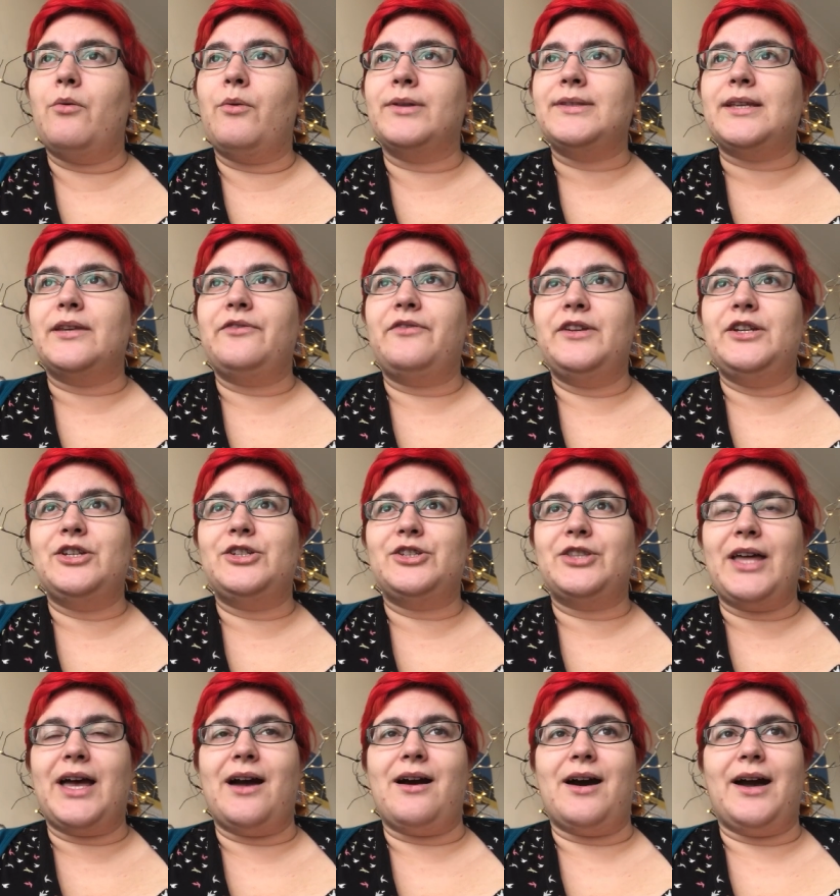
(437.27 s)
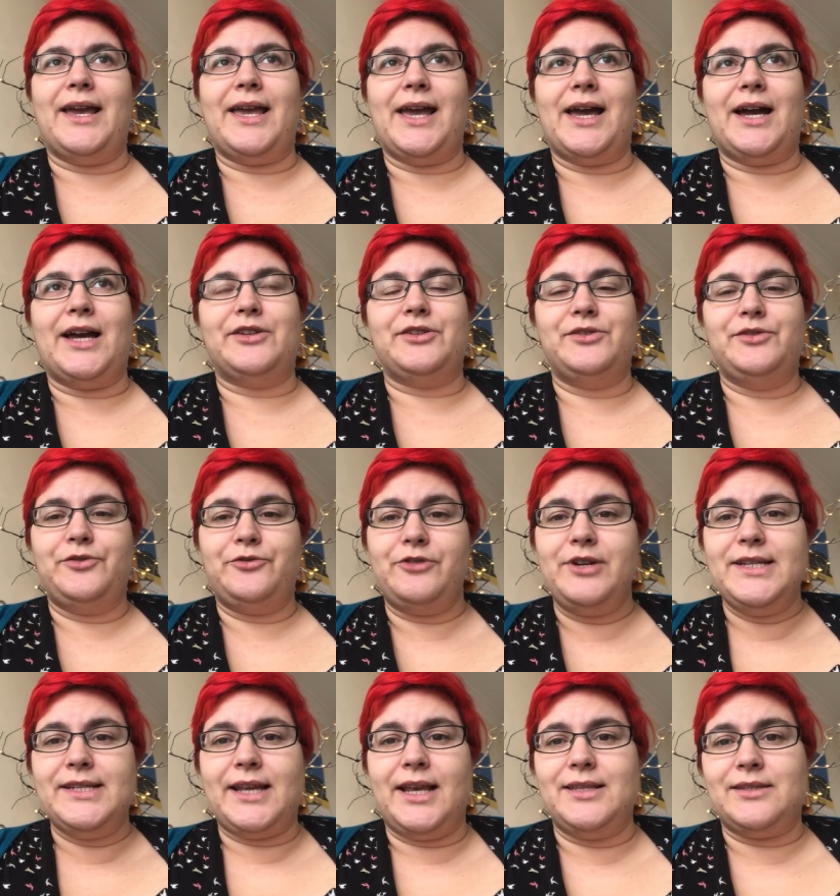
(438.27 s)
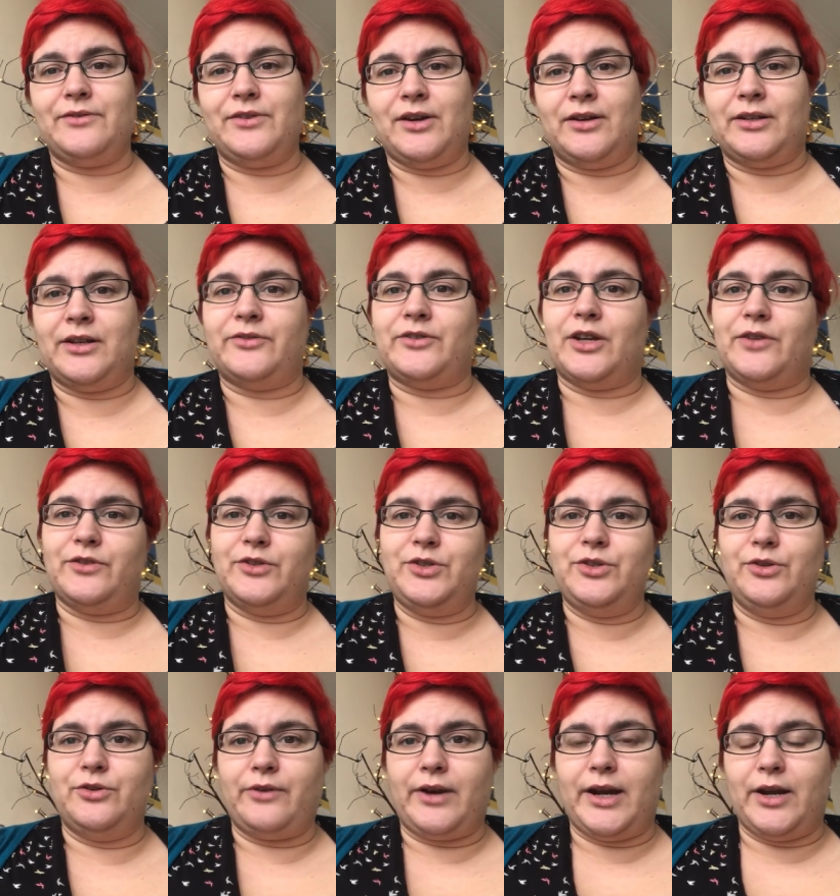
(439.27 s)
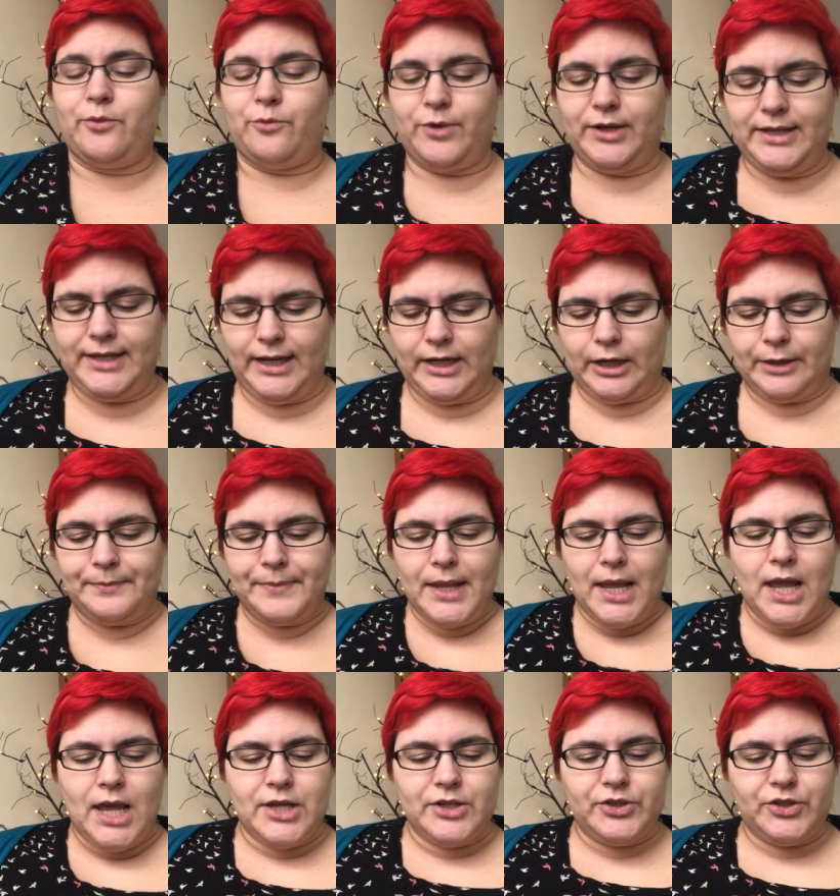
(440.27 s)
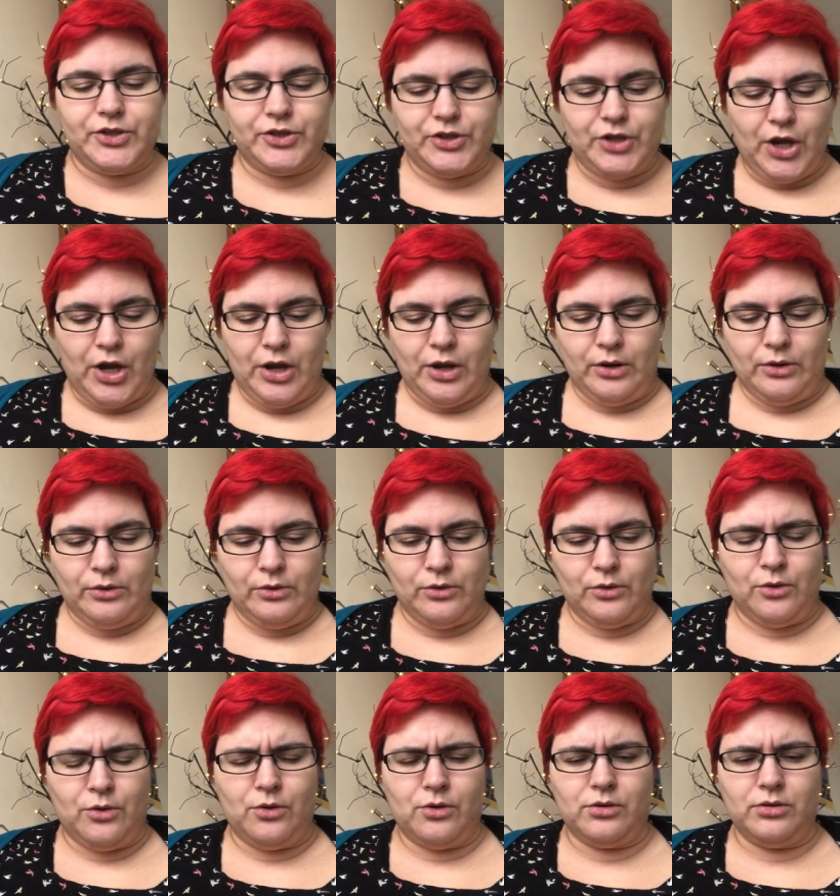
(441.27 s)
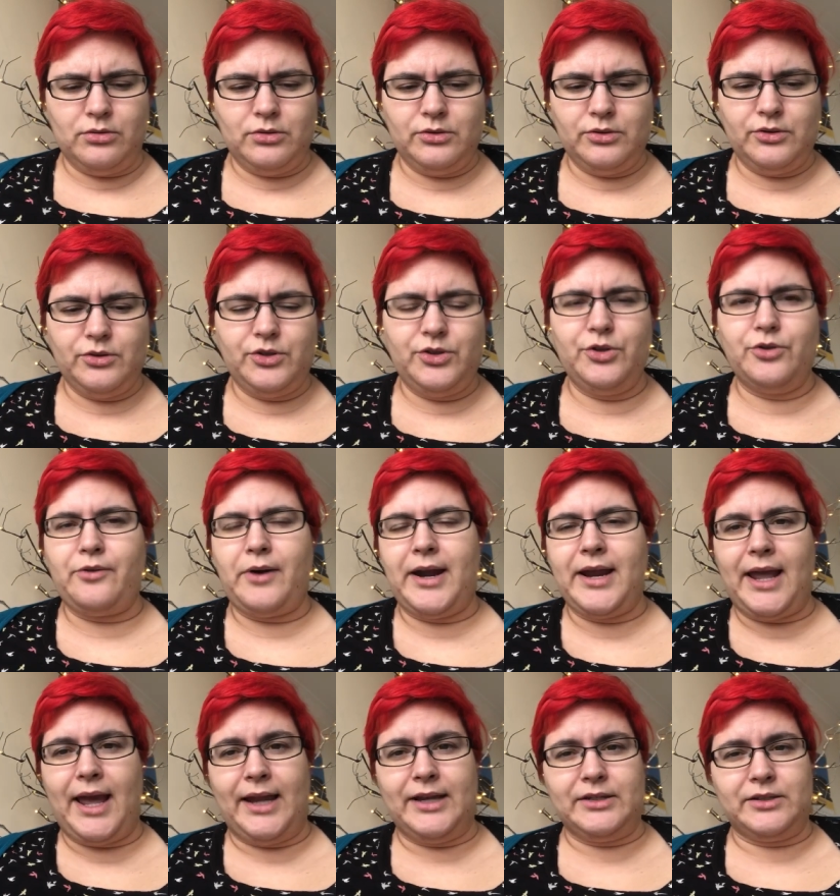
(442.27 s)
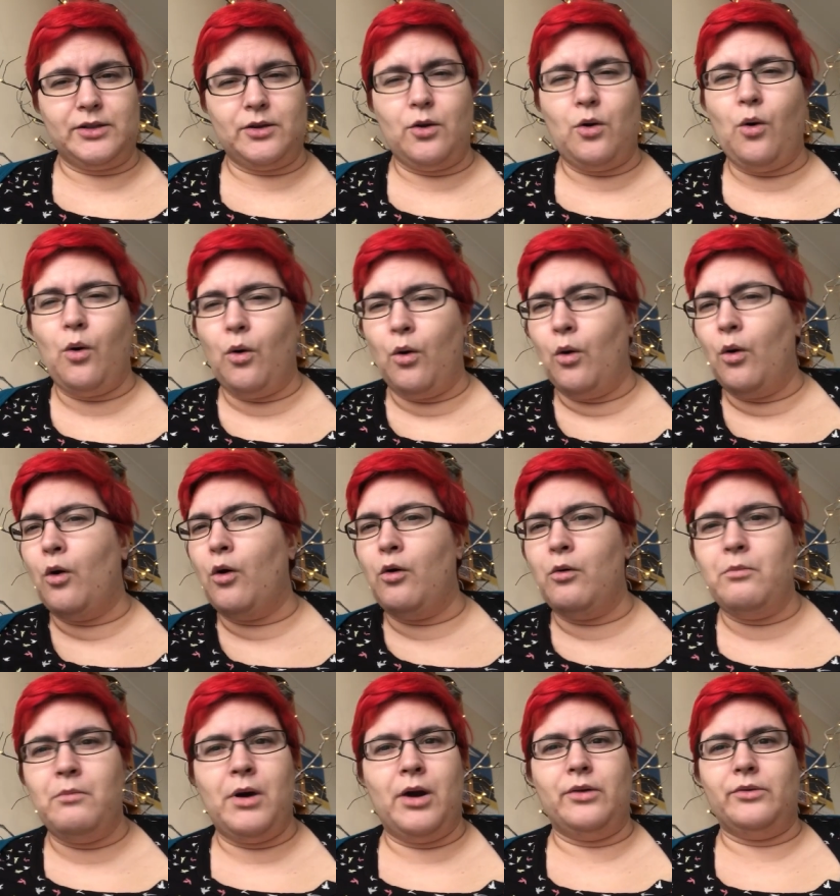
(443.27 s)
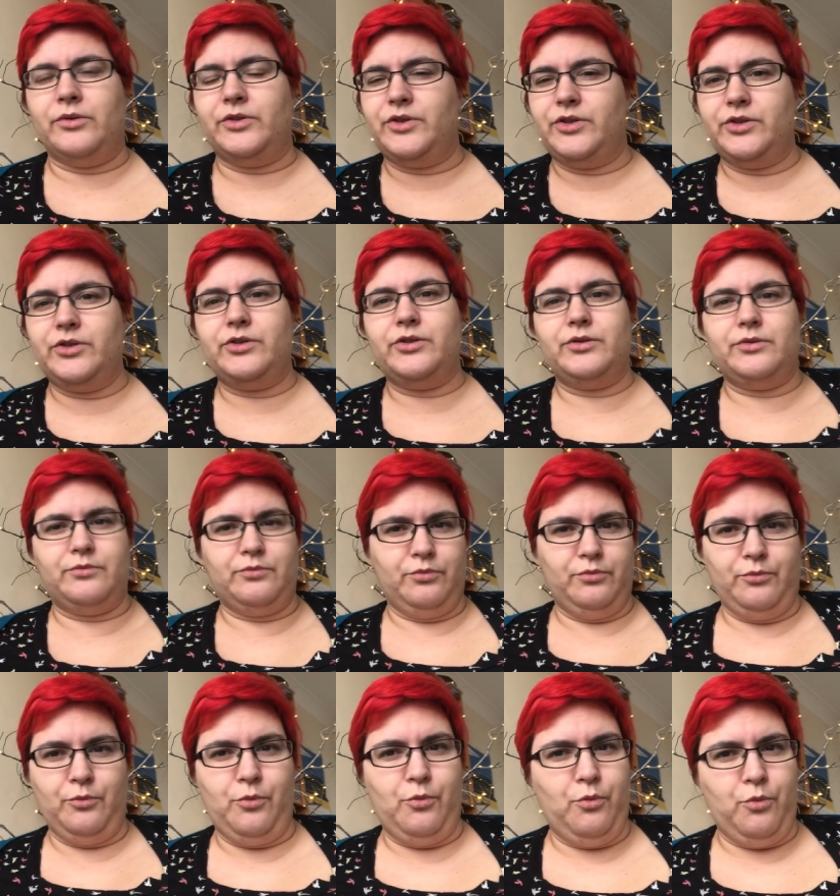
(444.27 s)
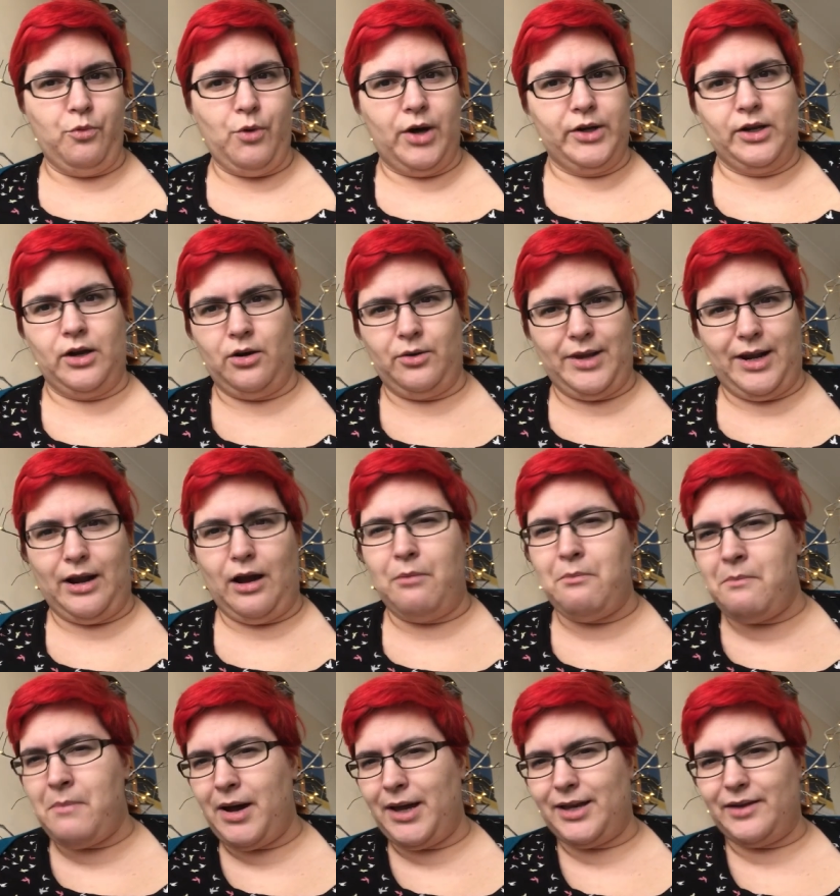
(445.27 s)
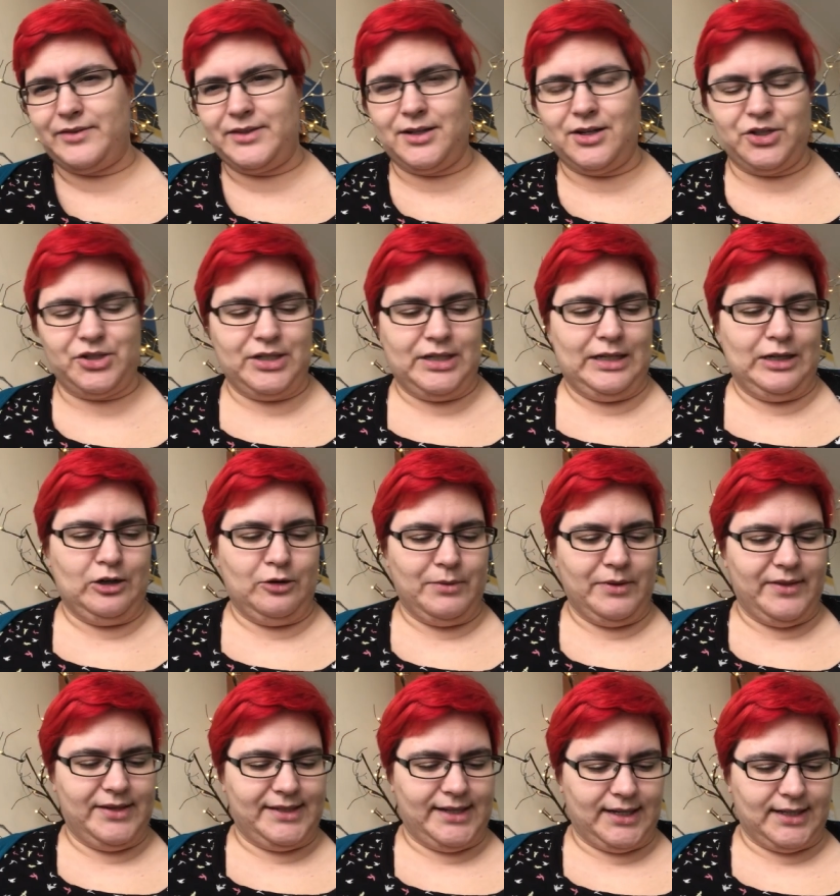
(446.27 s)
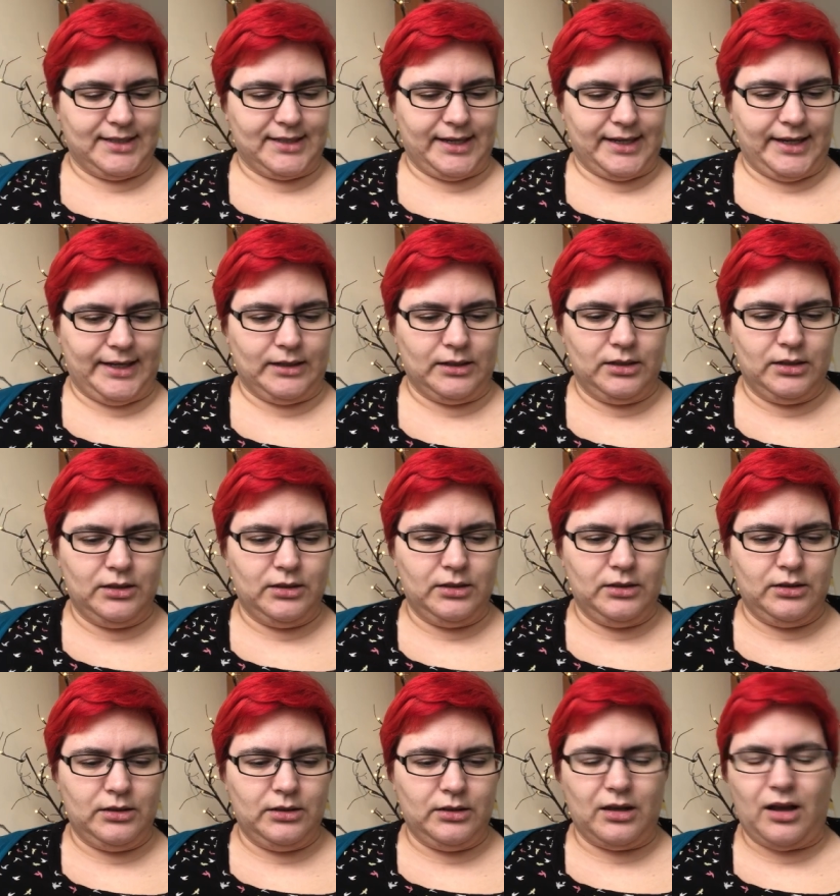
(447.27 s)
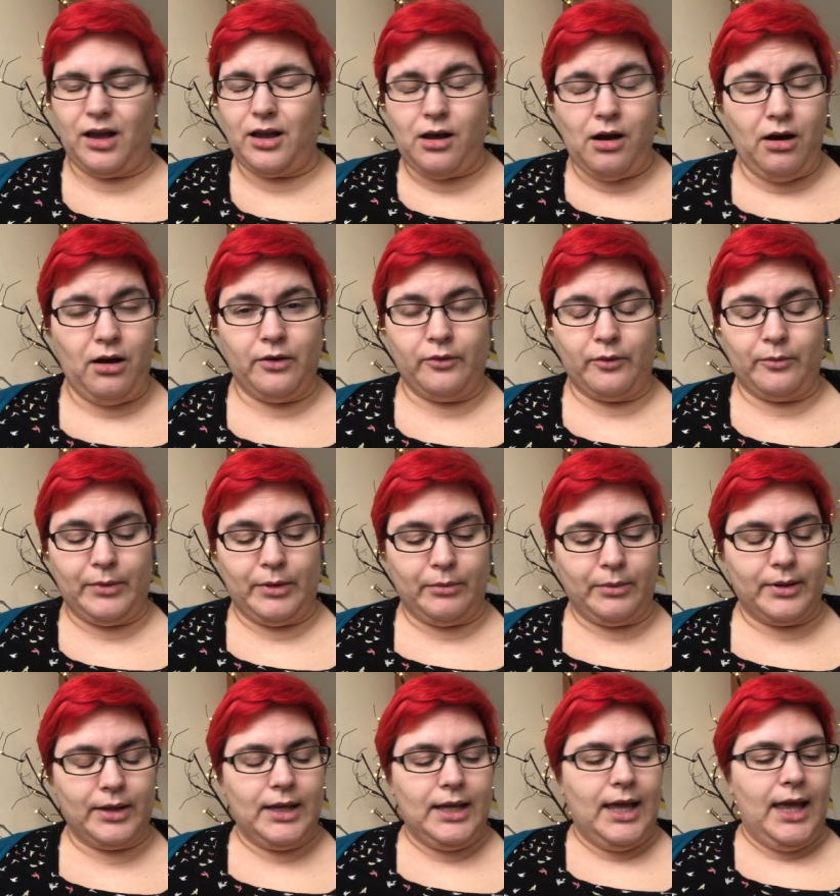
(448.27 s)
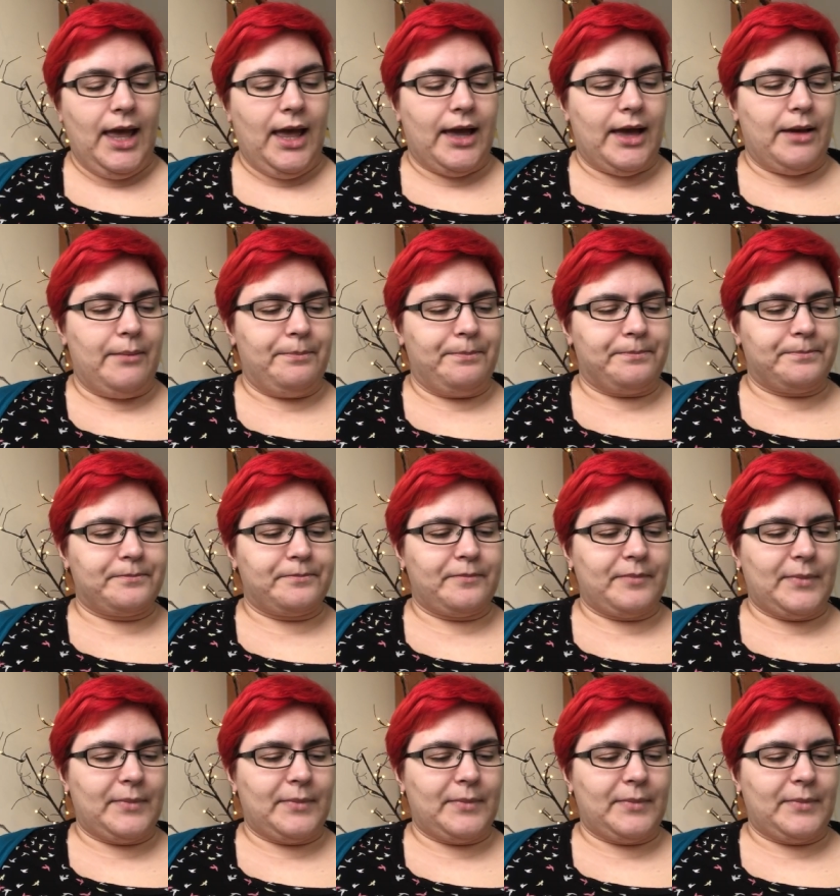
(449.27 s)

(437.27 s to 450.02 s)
once I'd finished that, I had three skeins of yarn left over, two grey and one yellow. So, or two grey and almost one whole yellow. I might have touched a little bit the second skein. I can't remember. Um,